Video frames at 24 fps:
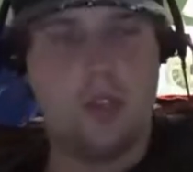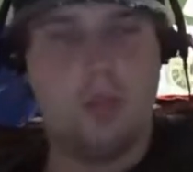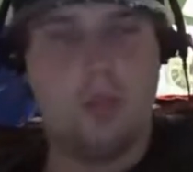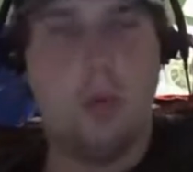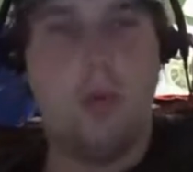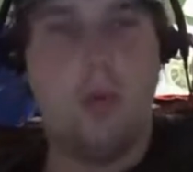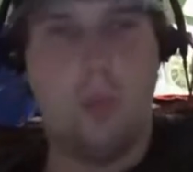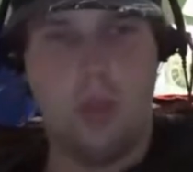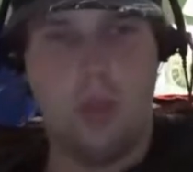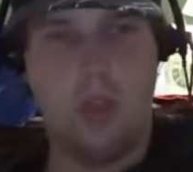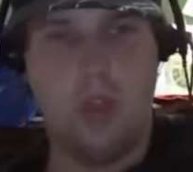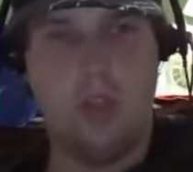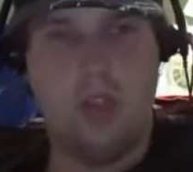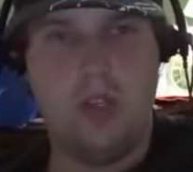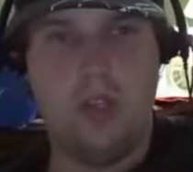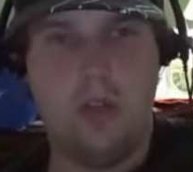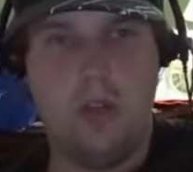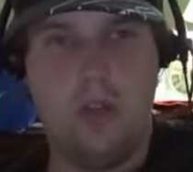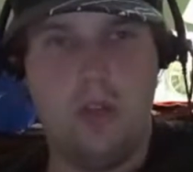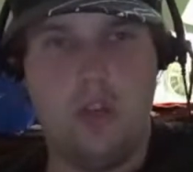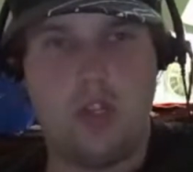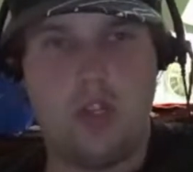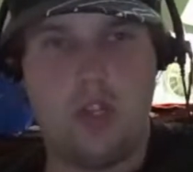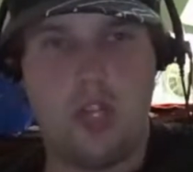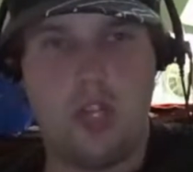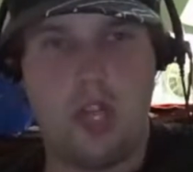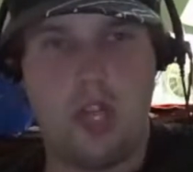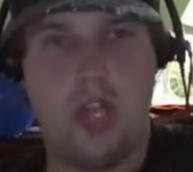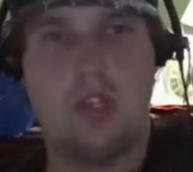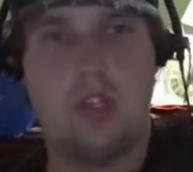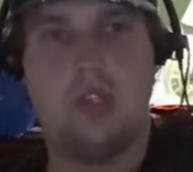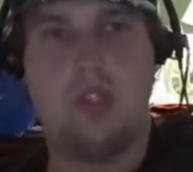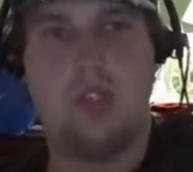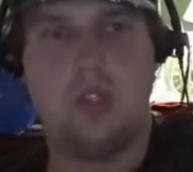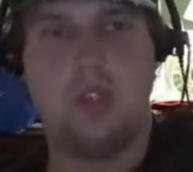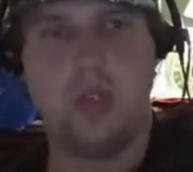will win this division
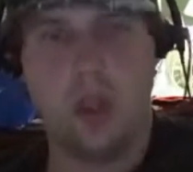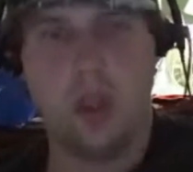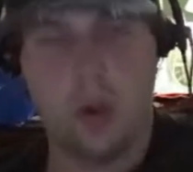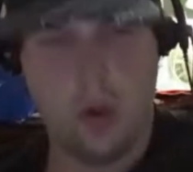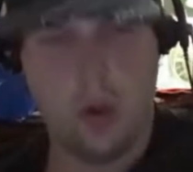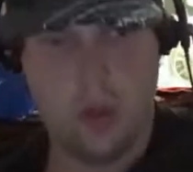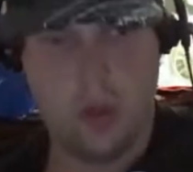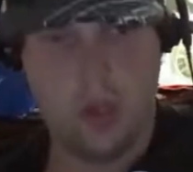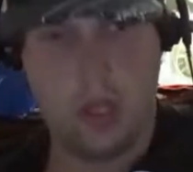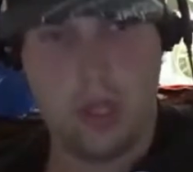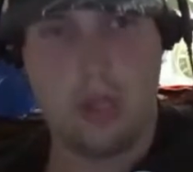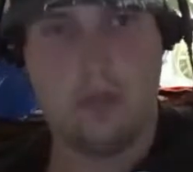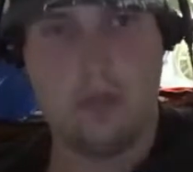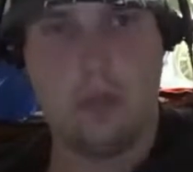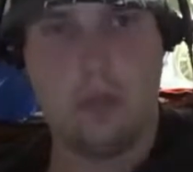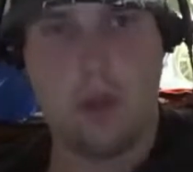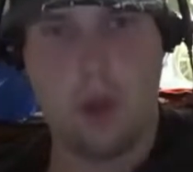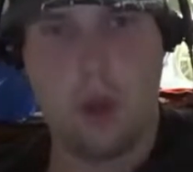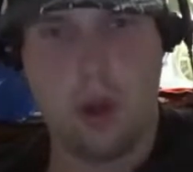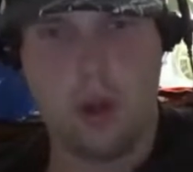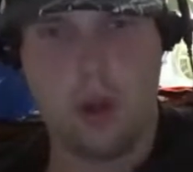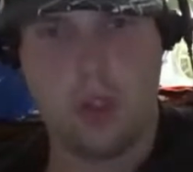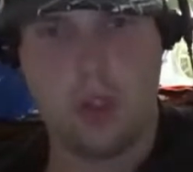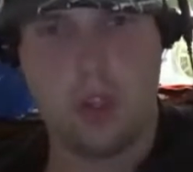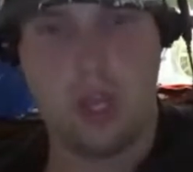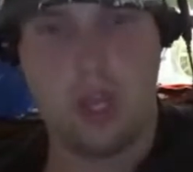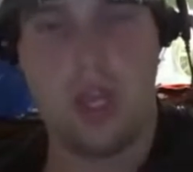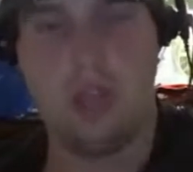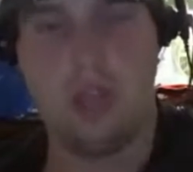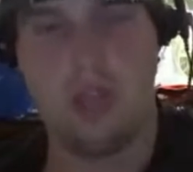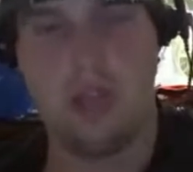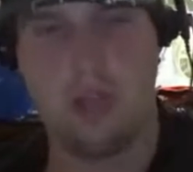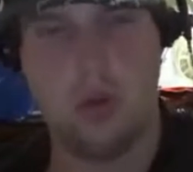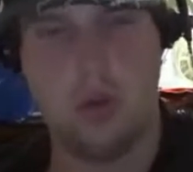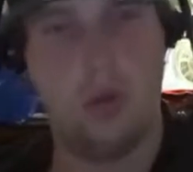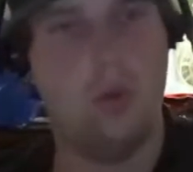easily early in March
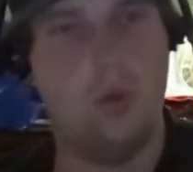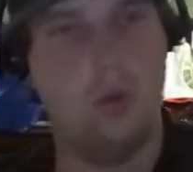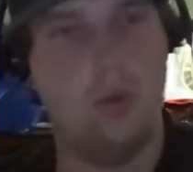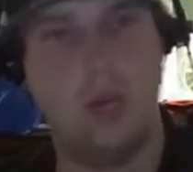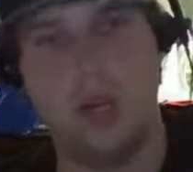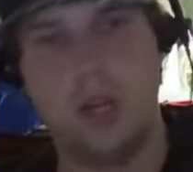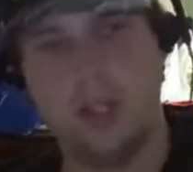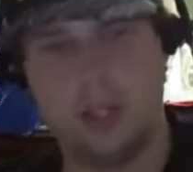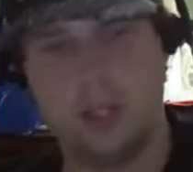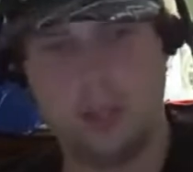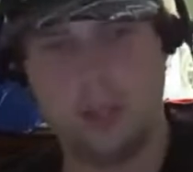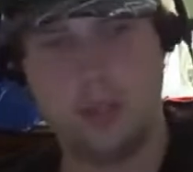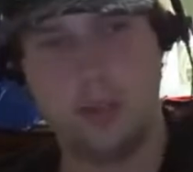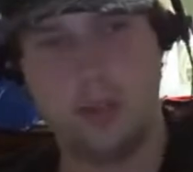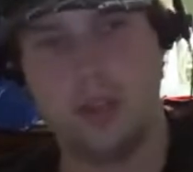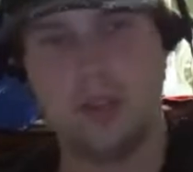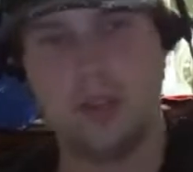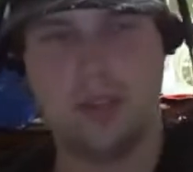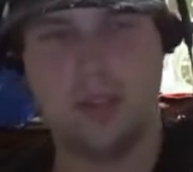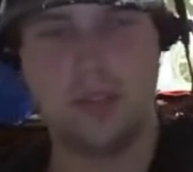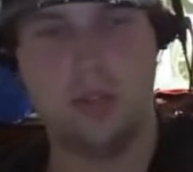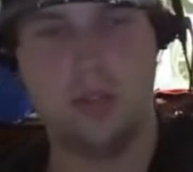and then hold on to the rest of the